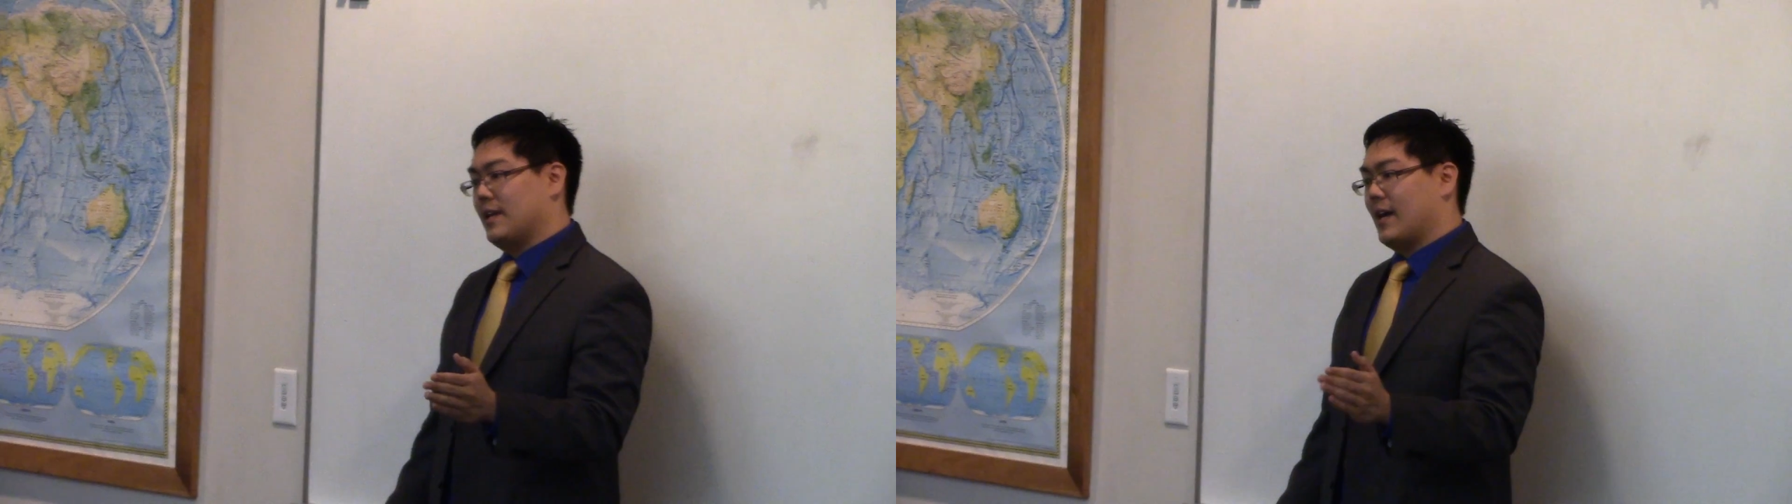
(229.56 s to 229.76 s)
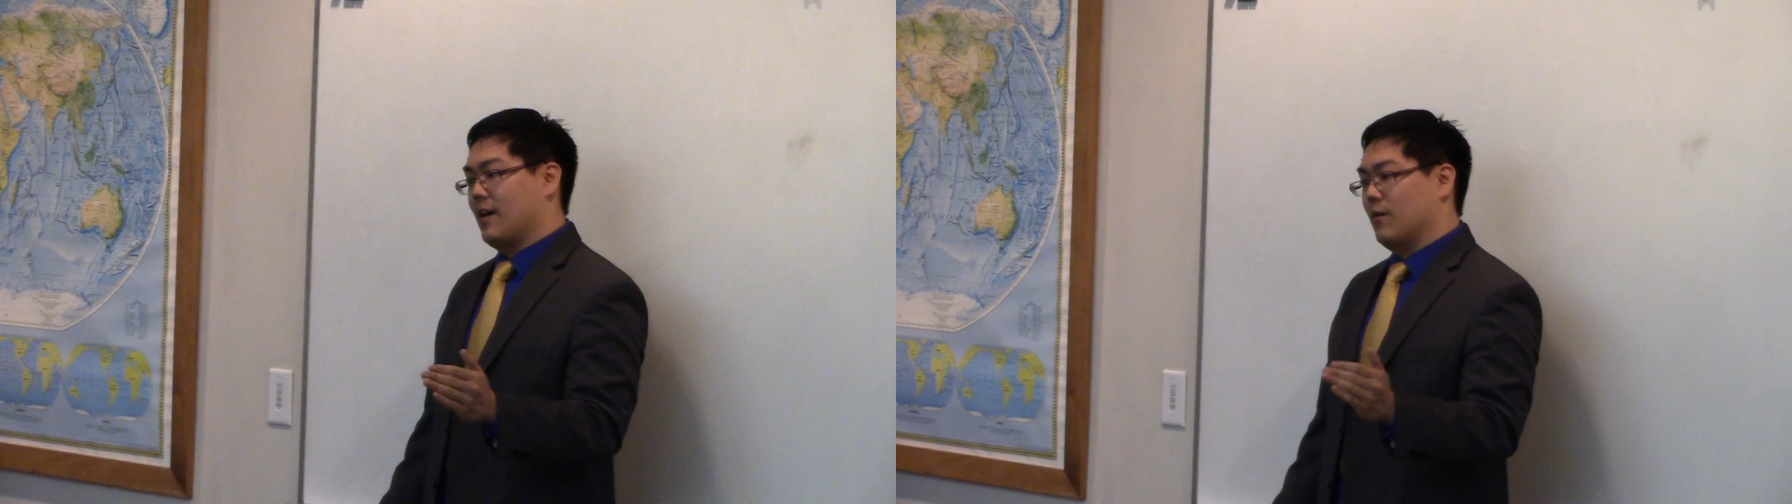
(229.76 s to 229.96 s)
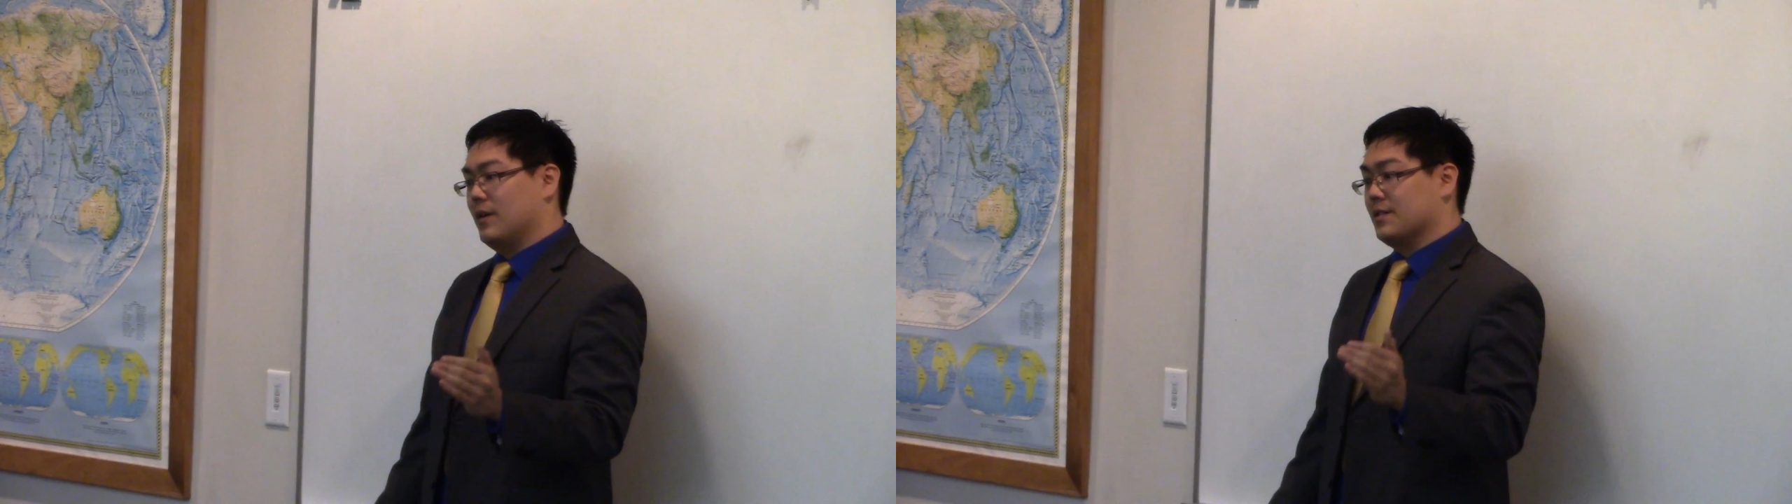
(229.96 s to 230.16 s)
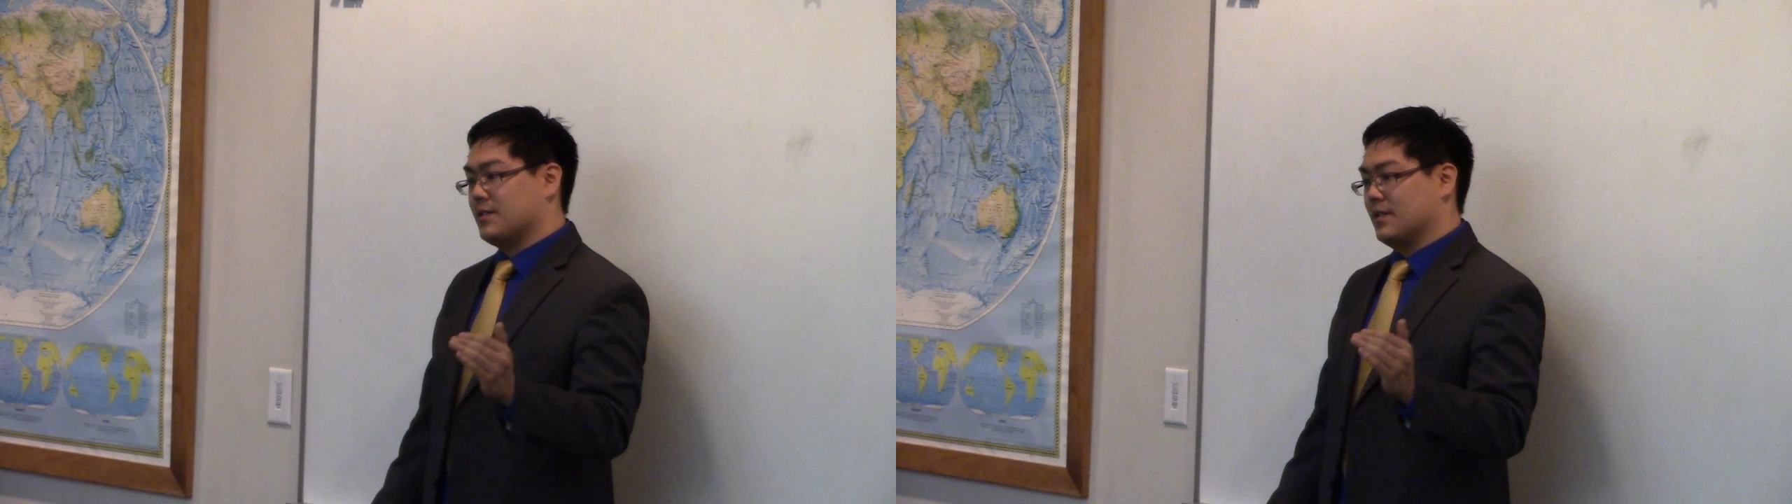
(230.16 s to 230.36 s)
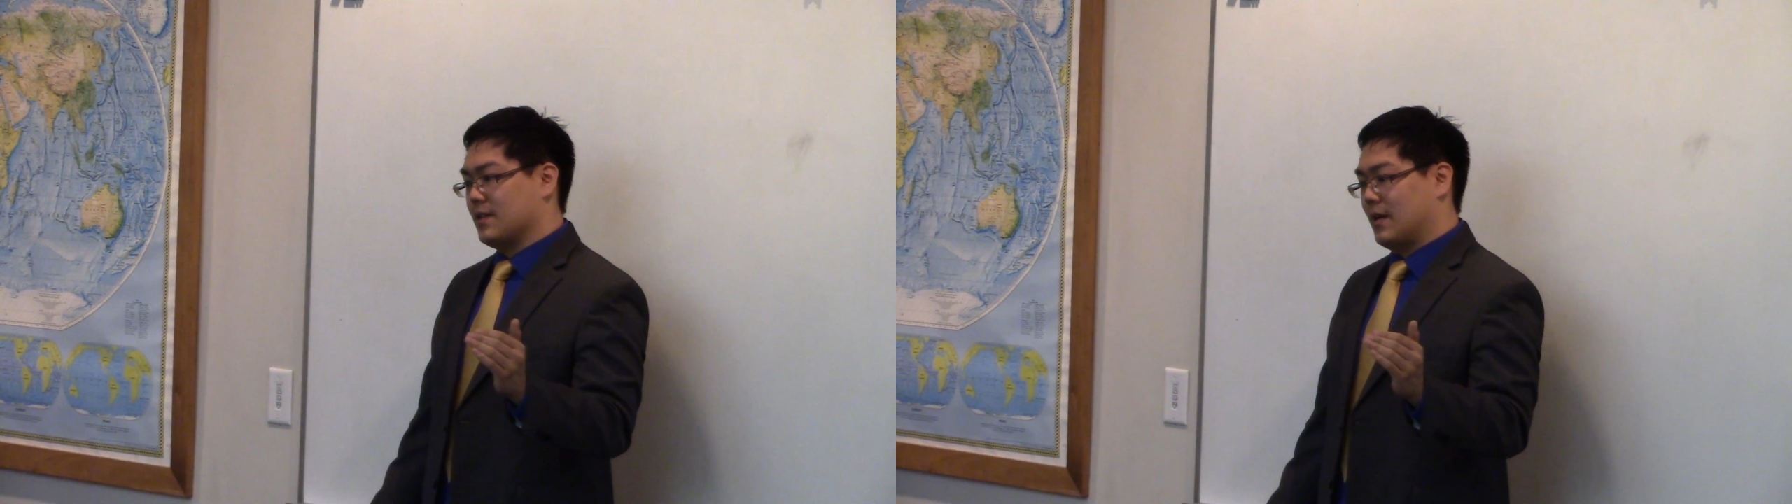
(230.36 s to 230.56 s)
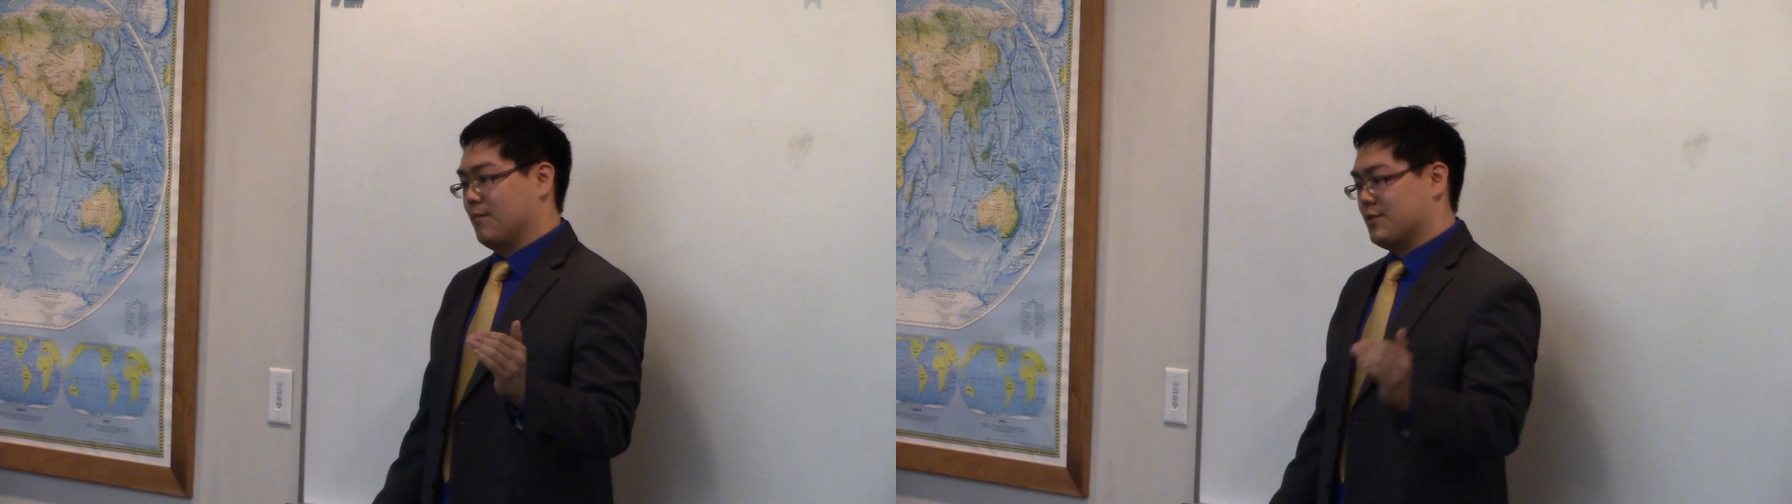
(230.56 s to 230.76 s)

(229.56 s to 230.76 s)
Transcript: now I'm